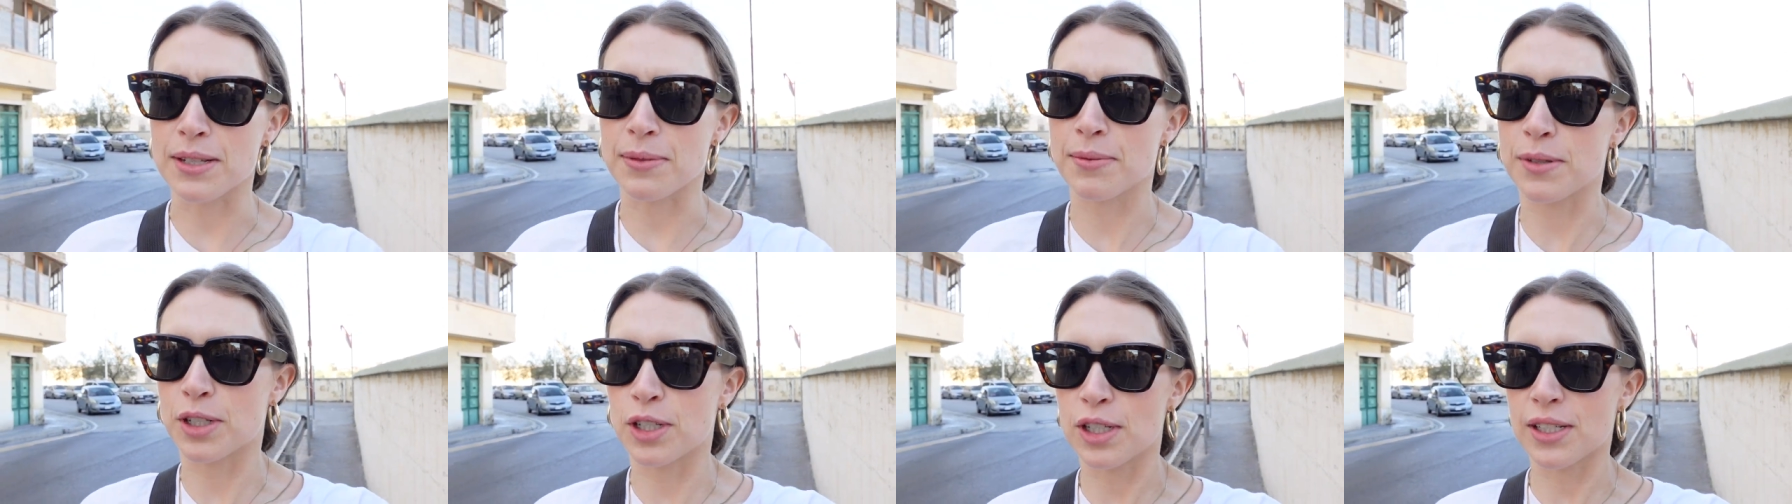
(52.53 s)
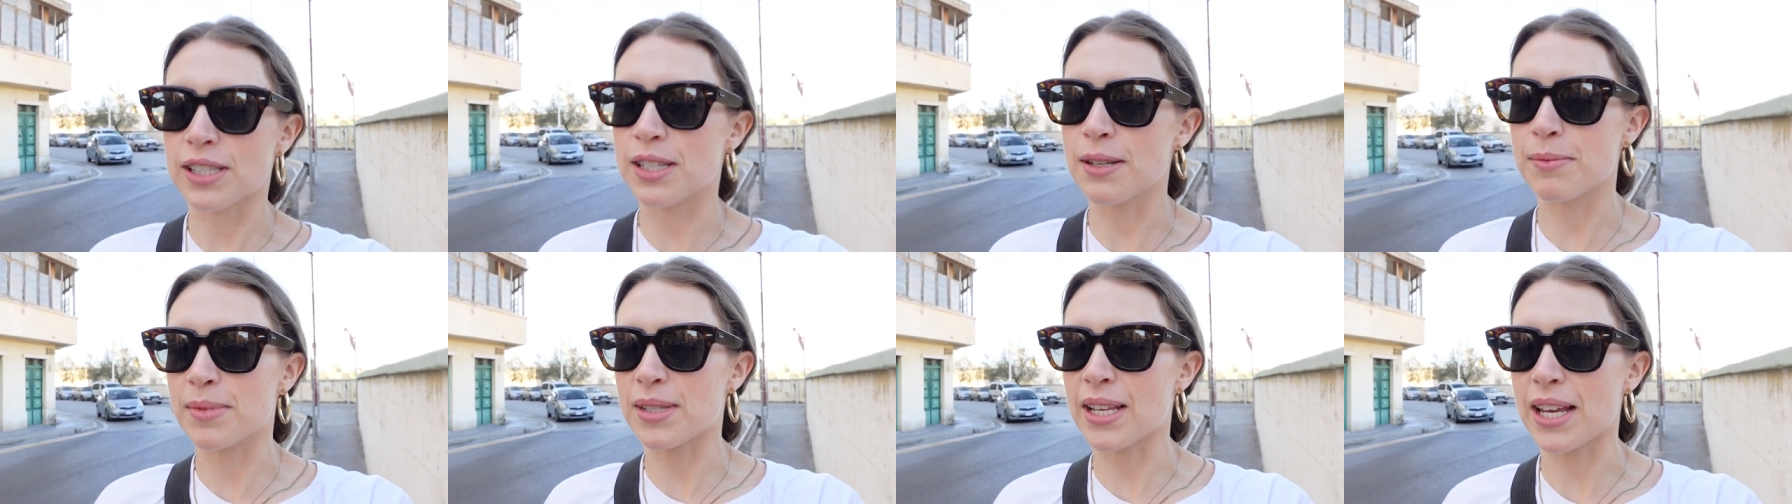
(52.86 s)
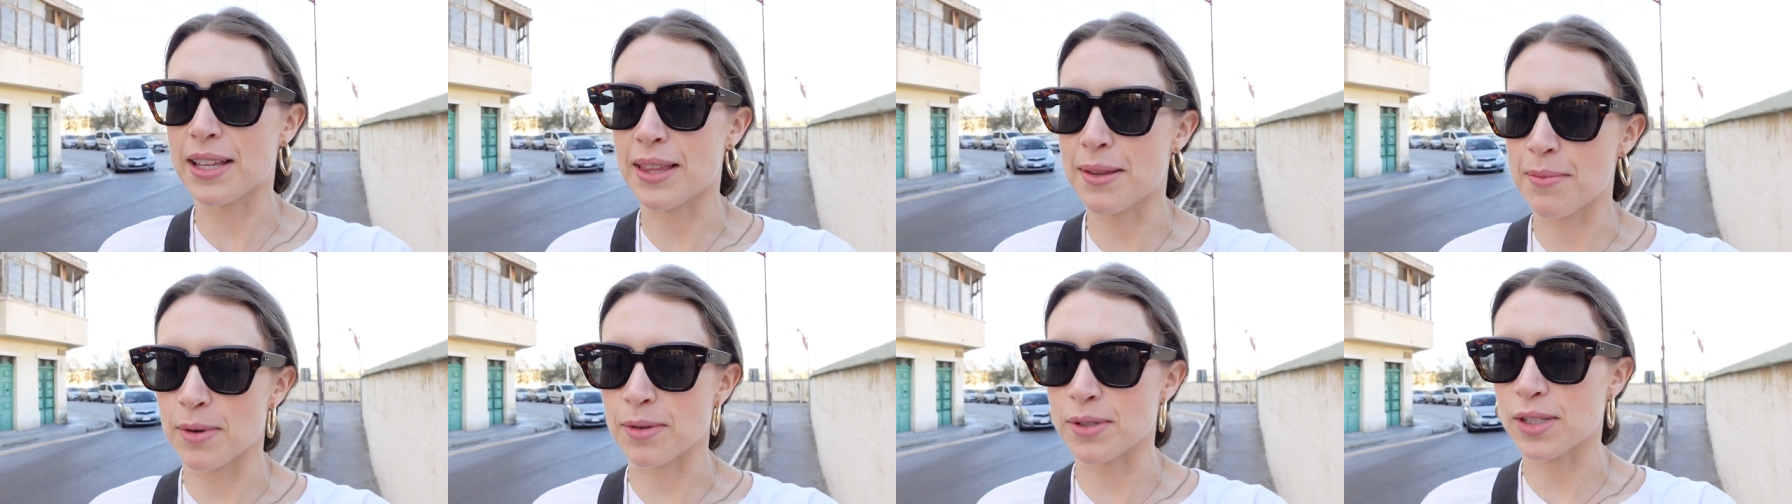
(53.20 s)
which just seems
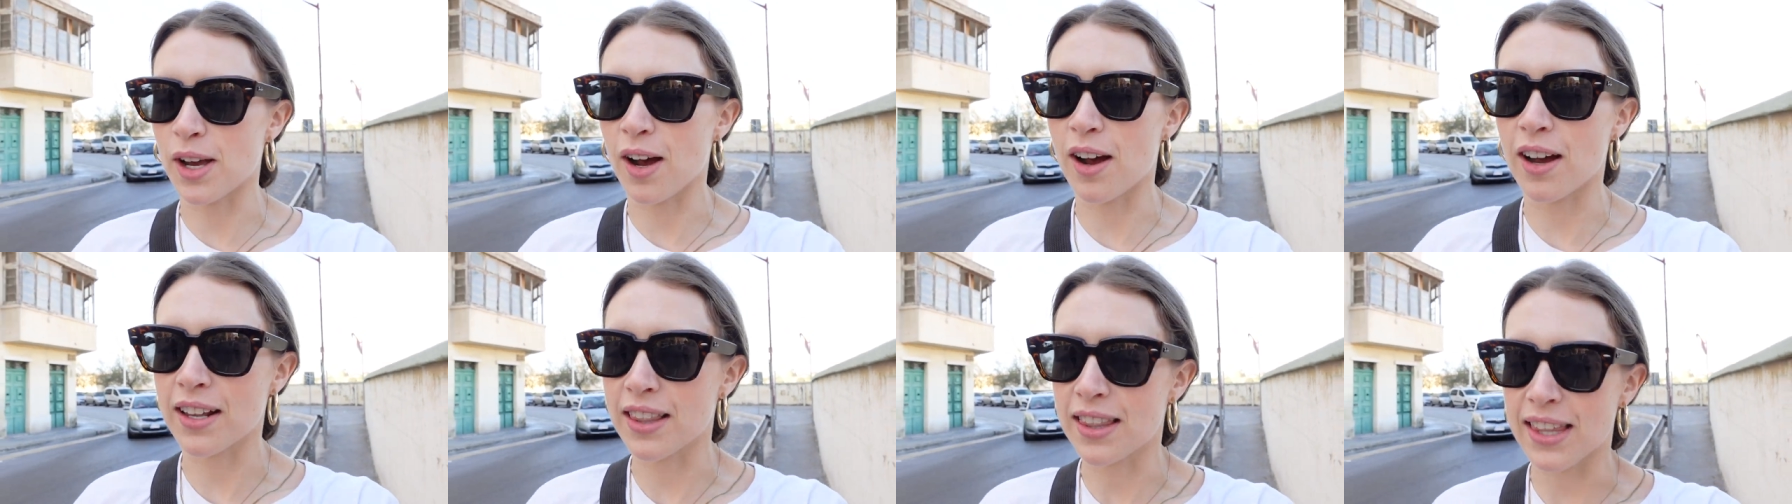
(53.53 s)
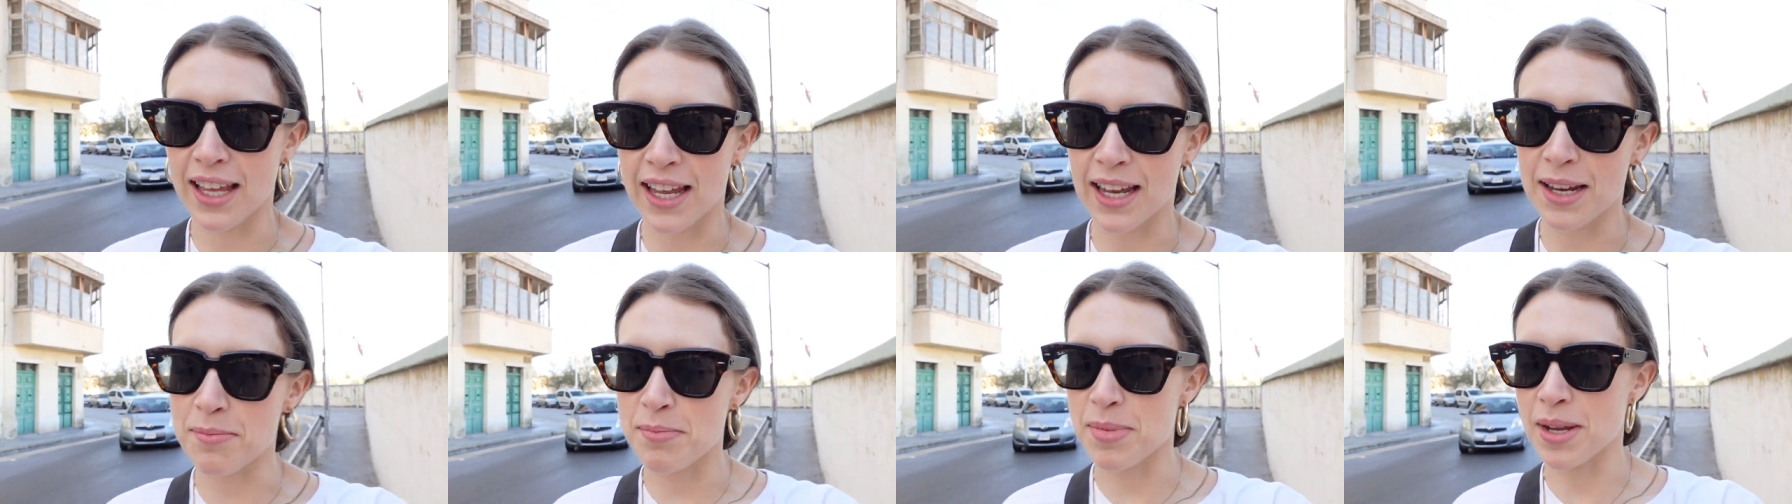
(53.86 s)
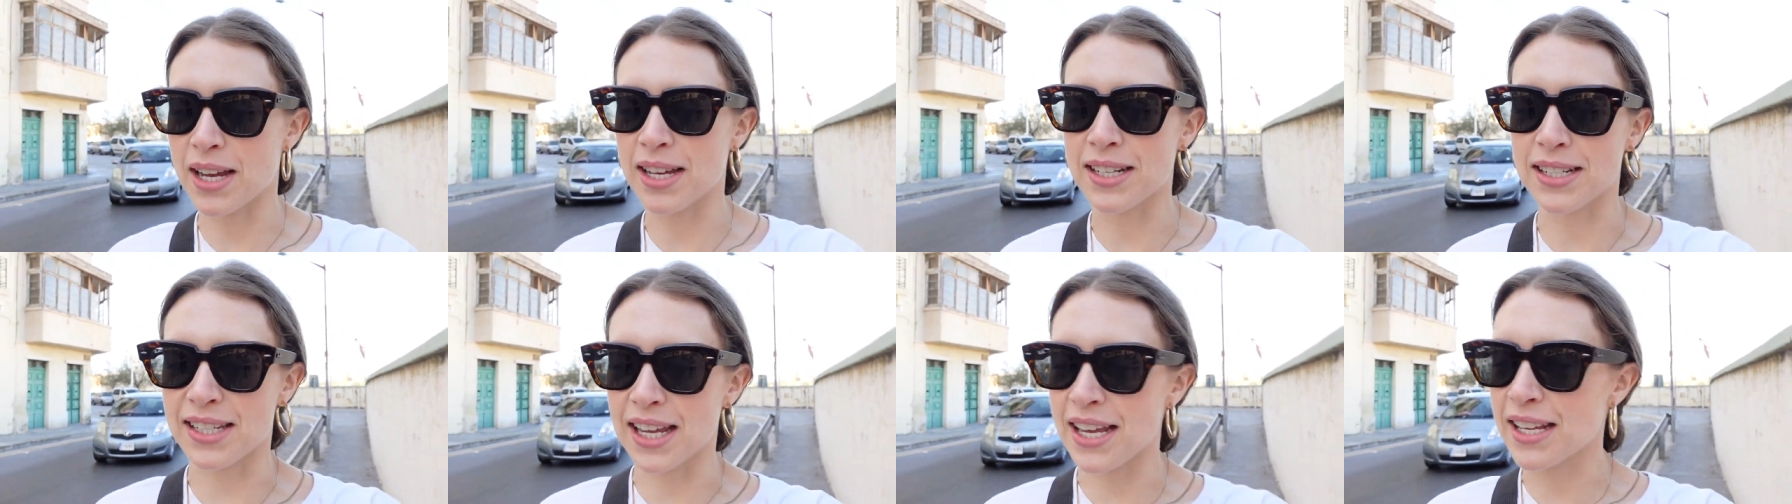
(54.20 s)
like the most odd thing
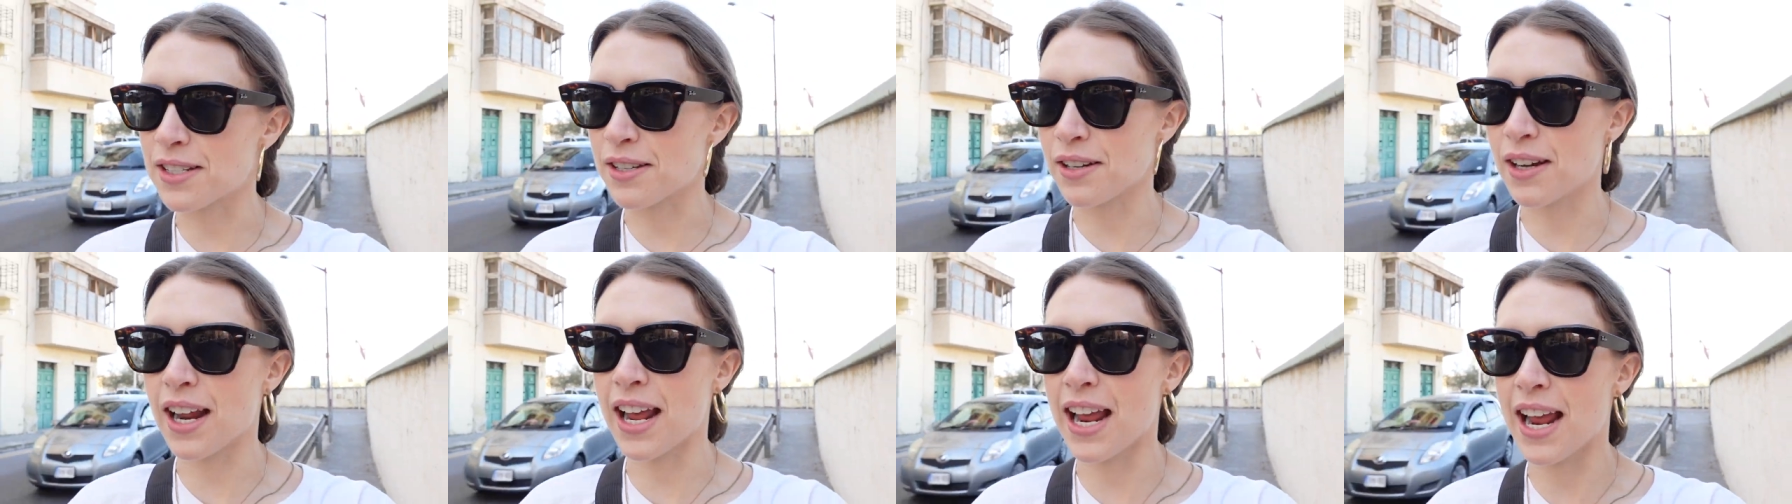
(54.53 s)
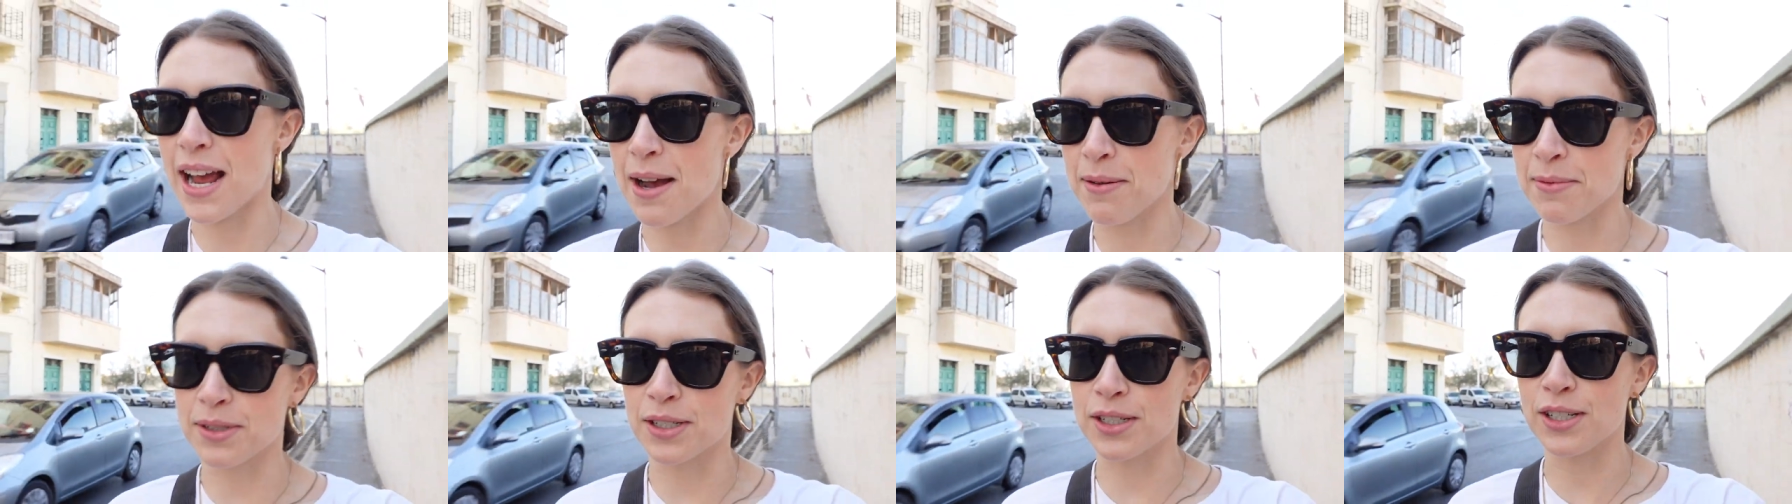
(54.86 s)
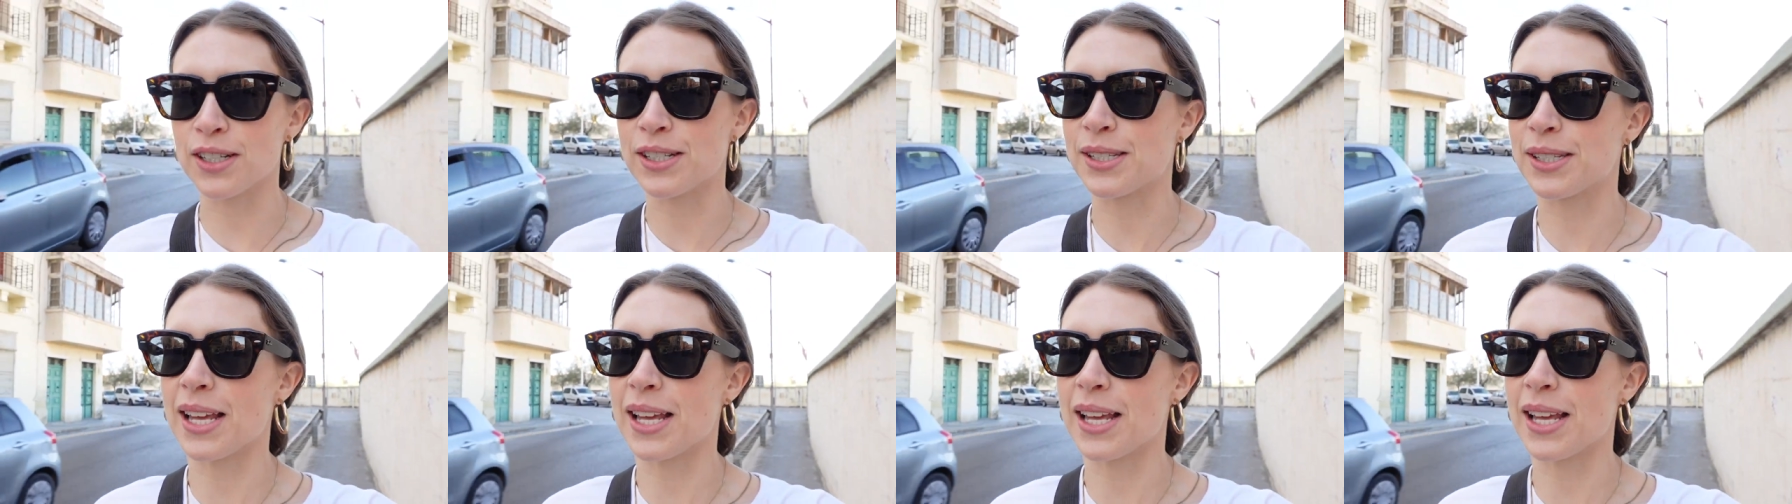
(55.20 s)
because yesterday I was just